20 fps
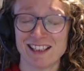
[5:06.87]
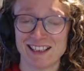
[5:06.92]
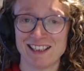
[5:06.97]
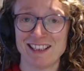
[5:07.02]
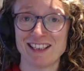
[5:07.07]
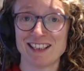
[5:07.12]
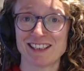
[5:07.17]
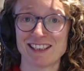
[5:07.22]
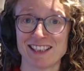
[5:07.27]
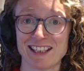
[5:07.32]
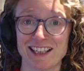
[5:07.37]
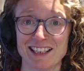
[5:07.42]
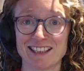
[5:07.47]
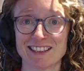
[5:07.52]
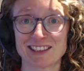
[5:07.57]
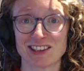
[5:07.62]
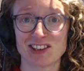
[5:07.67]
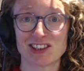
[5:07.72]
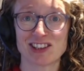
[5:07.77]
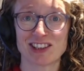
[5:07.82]
initiate
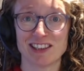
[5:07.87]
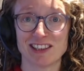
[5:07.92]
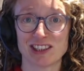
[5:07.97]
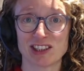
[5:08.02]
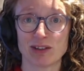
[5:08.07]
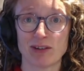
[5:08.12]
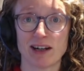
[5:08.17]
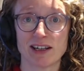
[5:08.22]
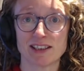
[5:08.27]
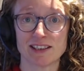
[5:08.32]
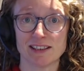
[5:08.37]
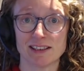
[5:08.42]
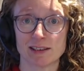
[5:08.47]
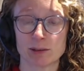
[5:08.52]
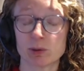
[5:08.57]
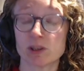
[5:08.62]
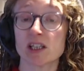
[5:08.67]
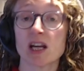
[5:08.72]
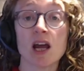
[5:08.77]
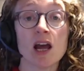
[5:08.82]
social interactions,
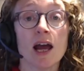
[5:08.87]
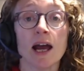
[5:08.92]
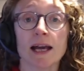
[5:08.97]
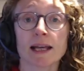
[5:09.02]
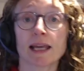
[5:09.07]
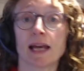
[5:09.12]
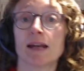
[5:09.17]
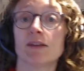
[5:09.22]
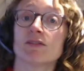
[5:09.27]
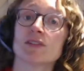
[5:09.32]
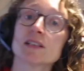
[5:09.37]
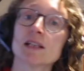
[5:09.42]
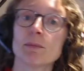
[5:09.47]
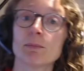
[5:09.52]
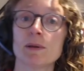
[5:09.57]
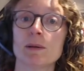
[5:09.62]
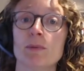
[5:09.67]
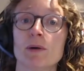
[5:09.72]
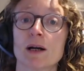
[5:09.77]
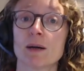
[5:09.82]
which again, for some
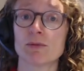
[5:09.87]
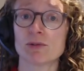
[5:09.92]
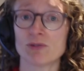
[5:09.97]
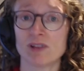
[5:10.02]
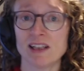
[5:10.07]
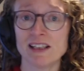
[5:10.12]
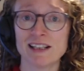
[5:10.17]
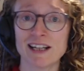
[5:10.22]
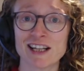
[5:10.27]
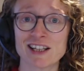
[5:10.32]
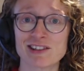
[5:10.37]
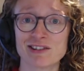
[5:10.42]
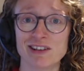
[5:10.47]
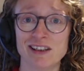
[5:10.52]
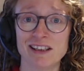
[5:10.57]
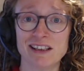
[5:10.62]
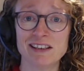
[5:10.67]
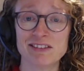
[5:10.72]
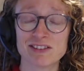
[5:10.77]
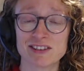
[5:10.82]
people comes really
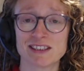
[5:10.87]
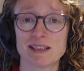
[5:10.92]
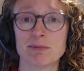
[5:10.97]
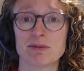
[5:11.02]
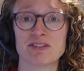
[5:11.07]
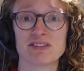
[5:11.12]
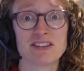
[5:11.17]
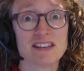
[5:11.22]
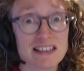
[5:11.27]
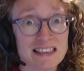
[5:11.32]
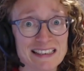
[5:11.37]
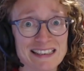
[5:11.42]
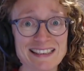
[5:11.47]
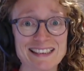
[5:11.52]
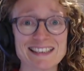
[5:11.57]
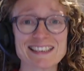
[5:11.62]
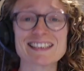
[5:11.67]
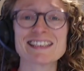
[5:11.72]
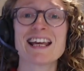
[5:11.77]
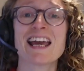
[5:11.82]
naturally. For some of
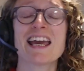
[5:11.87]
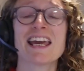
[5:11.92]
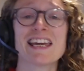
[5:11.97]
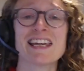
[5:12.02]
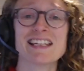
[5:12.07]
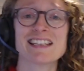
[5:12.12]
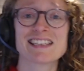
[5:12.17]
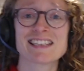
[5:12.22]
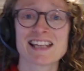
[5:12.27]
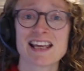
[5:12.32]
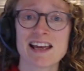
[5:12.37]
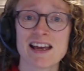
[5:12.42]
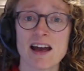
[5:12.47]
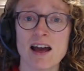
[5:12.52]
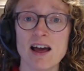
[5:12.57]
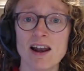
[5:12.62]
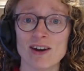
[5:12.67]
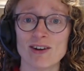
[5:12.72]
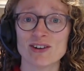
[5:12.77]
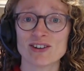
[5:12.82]
us, it's
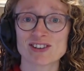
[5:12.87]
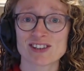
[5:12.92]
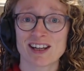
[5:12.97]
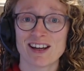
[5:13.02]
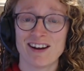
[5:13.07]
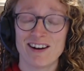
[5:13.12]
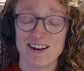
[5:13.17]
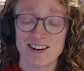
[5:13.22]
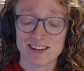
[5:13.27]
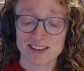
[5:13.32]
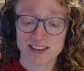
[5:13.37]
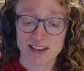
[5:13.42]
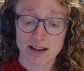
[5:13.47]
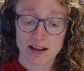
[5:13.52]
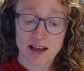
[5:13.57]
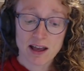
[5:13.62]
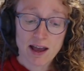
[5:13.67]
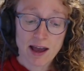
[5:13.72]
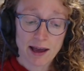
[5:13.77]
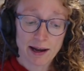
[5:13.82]
a lot harder.
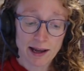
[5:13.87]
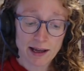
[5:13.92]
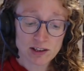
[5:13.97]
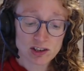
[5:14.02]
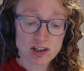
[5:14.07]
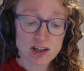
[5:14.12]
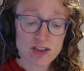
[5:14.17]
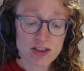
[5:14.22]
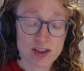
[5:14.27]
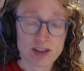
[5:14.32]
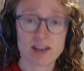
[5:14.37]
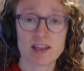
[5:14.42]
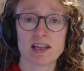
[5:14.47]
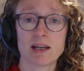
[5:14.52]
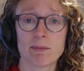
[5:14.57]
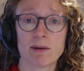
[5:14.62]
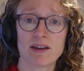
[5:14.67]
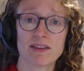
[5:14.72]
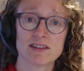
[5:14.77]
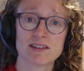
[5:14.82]
And actually thinking
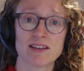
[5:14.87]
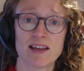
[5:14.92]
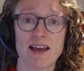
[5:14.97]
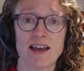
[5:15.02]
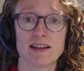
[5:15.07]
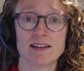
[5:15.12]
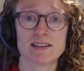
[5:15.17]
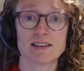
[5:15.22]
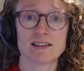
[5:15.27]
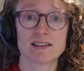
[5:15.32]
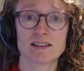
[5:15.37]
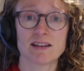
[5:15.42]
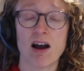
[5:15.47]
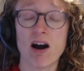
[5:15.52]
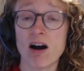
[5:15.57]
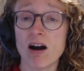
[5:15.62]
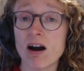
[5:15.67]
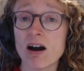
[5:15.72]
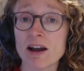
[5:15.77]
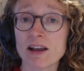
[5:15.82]
about this ahead
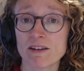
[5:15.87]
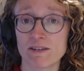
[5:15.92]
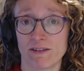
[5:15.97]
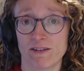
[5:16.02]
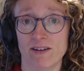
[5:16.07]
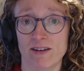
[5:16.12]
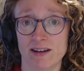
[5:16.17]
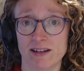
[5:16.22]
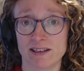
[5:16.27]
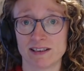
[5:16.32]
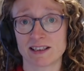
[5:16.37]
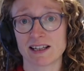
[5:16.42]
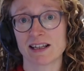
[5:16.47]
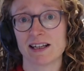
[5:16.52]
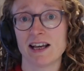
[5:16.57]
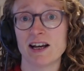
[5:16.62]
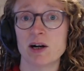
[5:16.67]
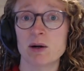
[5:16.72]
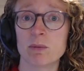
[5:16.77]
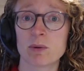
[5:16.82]
I find can
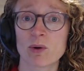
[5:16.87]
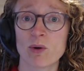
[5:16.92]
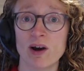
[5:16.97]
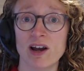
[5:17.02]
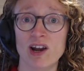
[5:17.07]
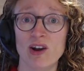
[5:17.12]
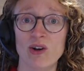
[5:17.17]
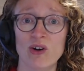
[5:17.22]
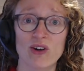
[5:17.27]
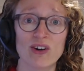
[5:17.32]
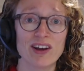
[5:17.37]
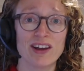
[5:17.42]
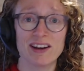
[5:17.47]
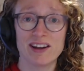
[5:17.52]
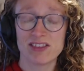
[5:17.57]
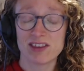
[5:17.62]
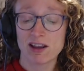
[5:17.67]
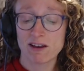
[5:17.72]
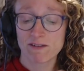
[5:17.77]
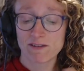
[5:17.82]
help quite a lot. And I
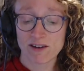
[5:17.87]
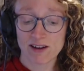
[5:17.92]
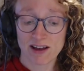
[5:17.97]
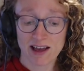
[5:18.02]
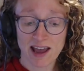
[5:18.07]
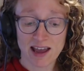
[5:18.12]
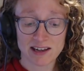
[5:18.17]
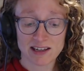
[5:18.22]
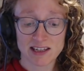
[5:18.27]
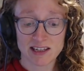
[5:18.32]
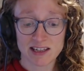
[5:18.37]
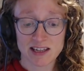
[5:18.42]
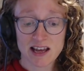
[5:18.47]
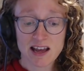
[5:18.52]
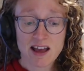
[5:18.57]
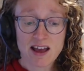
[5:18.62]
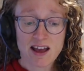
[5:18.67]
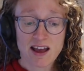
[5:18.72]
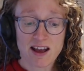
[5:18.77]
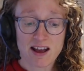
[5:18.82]
think for any
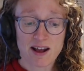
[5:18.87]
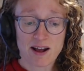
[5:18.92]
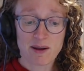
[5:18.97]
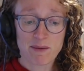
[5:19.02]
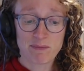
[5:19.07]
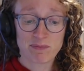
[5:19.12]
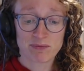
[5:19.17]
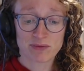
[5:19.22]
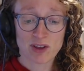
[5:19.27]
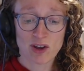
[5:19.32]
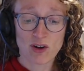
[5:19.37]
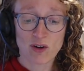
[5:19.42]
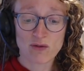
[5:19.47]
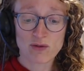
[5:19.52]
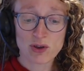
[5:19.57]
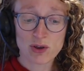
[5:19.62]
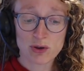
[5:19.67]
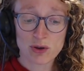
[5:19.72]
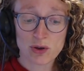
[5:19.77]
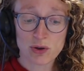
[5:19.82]
um, of
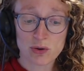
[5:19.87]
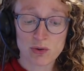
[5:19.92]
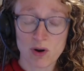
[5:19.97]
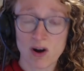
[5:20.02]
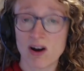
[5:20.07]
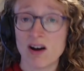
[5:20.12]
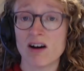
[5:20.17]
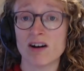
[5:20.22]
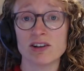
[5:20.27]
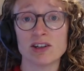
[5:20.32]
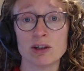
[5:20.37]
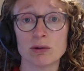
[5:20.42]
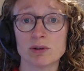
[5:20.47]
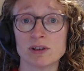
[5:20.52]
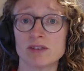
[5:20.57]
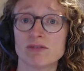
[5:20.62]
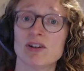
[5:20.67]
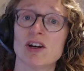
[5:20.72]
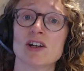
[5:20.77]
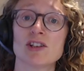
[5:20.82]
you who are
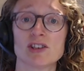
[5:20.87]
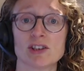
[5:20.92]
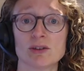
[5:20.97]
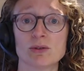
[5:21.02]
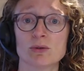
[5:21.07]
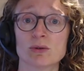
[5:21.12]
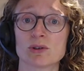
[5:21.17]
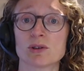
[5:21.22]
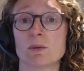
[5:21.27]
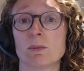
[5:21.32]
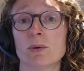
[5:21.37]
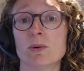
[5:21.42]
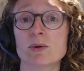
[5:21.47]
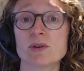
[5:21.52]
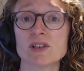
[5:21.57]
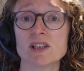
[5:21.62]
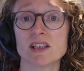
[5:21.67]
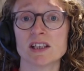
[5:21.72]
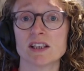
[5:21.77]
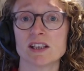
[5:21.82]
neurodivergent or
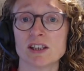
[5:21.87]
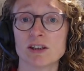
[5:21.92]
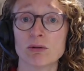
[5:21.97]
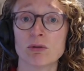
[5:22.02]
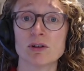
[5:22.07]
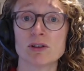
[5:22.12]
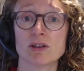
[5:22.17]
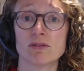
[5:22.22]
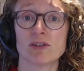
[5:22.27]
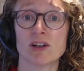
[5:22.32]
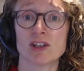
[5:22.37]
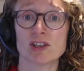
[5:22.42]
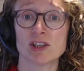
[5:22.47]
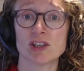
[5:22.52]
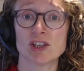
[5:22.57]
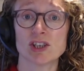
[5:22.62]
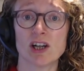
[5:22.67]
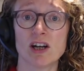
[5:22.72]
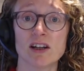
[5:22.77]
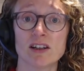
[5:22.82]
supporting a
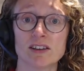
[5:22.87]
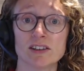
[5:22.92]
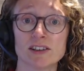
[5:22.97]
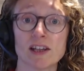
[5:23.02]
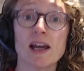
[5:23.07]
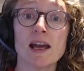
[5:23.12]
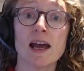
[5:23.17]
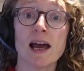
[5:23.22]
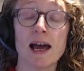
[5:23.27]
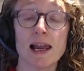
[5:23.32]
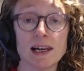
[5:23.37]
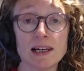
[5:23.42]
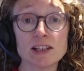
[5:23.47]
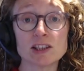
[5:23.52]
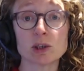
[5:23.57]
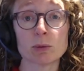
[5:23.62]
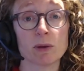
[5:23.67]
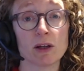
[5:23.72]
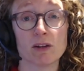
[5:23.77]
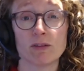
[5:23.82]
neurodivergent child, a
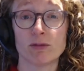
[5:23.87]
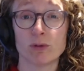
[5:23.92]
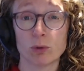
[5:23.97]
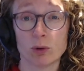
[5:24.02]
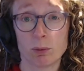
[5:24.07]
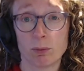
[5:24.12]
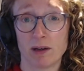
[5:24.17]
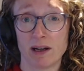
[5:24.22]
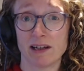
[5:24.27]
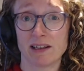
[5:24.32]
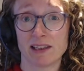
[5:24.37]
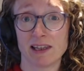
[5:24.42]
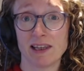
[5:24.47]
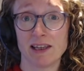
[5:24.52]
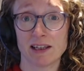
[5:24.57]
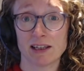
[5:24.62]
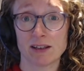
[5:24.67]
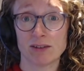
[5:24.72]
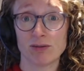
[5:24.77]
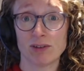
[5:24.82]
little bit of forward planning
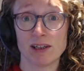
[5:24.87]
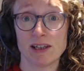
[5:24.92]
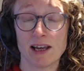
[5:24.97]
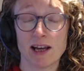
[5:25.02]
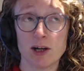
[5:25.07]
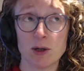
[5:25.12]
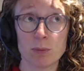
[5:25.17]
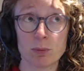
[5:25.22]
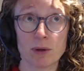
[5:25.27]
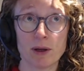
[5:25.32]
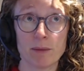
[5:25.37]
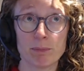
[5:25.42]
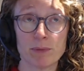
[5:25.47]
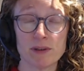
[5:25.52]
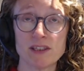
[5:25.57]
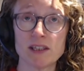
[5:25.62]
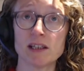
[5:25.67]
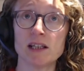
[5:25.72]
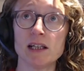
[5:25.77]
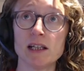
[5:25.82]
here can really help,
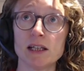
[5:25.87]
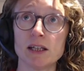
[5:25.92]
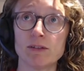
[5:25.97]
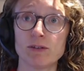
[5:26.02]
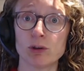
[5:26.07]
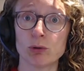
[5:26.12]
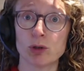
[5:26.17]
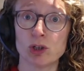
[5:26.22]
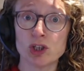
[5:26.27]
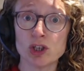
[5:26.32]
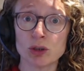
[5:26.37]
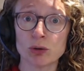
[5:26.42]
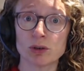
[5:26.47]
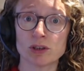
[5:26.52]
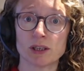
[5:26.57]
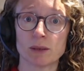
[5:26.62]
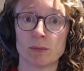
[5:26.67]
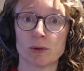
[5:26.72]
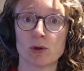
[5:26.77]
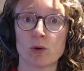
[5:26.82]
particularly if you're a
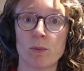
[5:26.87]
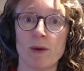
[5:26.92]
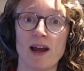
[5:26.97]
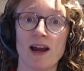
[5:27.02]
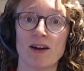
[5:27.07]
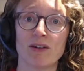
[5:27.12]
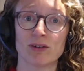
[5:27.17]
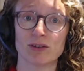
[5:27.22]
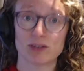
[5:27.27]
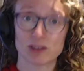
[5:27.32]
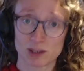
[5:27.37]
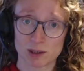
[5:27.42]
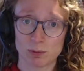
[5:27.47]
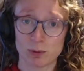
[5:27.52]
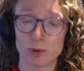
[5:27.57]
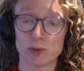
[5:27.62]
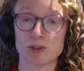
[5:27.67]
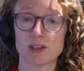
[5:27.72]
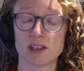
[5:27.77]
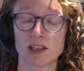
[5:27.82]
neurotypical parent
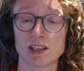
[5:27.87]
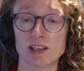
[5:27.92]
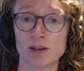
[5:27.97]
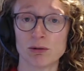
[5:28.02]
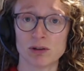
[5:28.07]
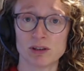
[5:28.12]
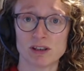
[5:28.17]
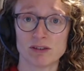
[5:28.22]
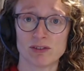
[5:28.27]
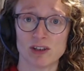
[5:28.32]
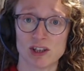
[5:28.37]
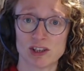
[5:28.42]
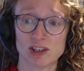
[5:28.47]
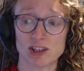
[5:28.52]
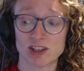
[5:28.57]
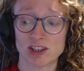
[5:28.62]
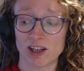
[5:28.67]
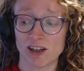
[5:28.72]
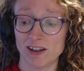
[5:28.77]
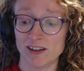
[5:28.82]
supporting a
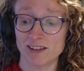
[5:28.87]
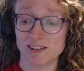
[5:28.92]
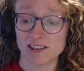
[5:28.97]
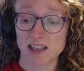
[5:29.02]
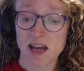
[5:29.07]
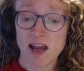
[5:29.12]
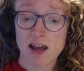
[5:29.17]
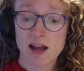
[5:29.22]
neurodivergent child.